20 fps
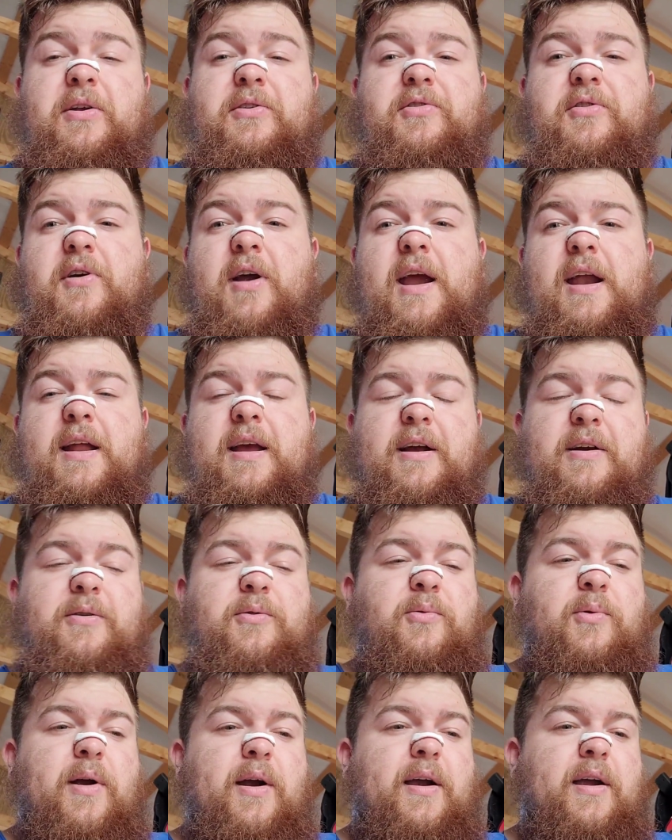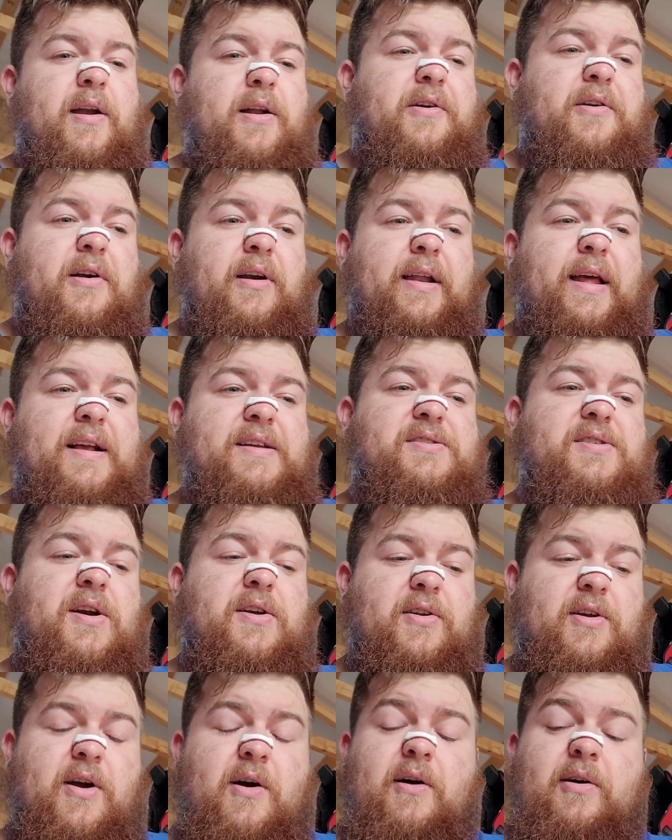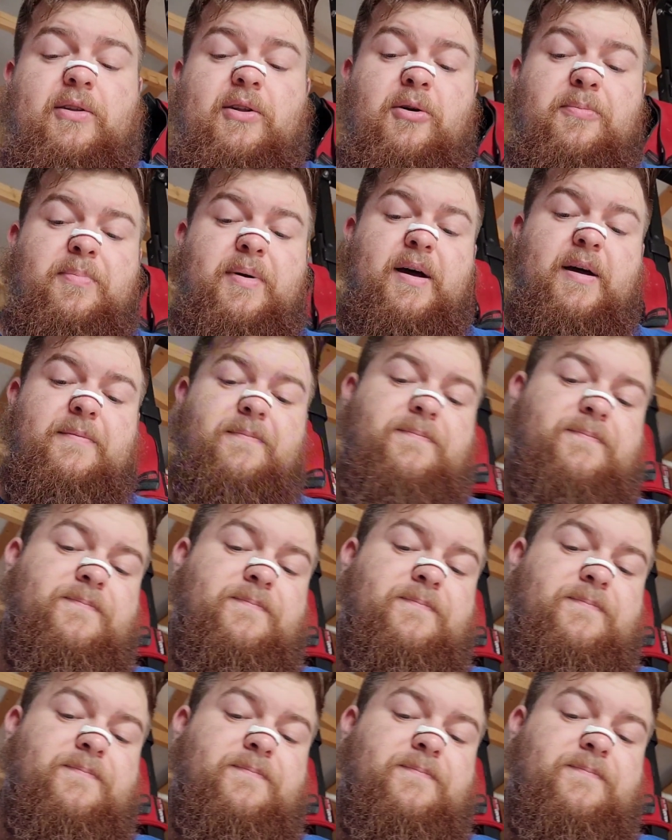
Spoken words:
training where your legs start to go a little bit.